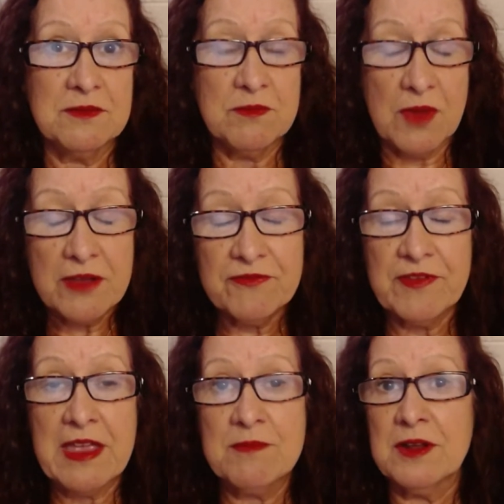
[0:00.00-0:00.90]
my
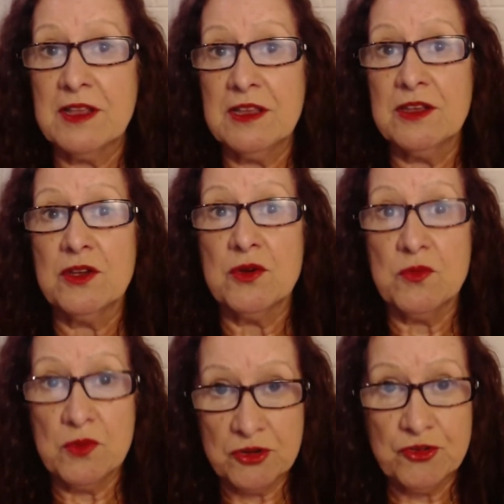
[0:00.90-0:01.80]
family,
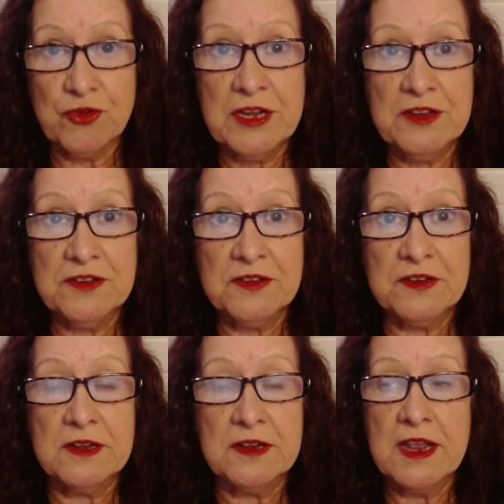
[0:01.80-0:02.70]
were treated
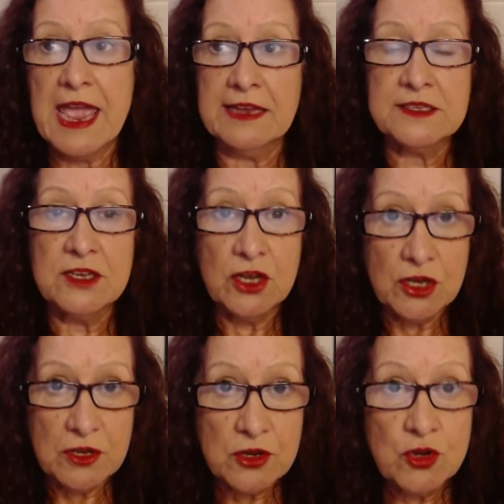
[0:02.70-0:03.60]
as
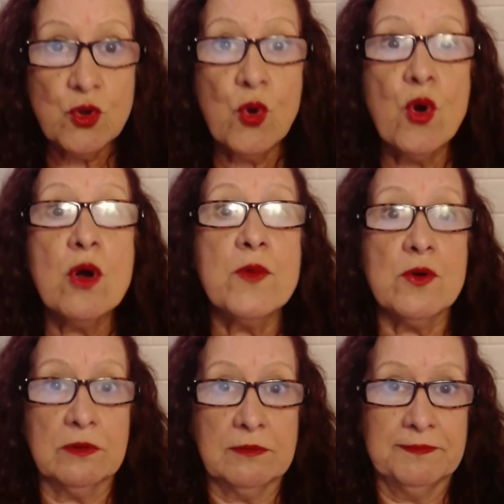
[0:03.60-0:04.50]

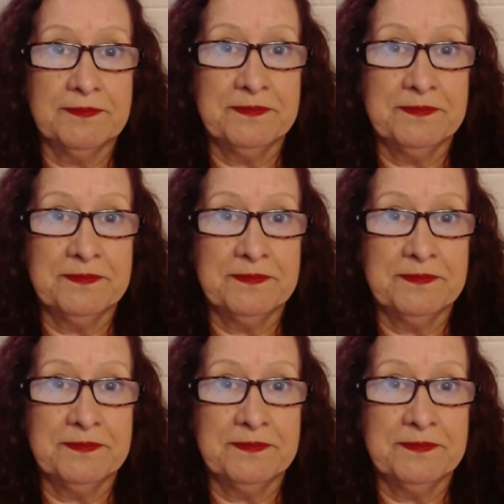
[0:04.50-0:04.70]
normal.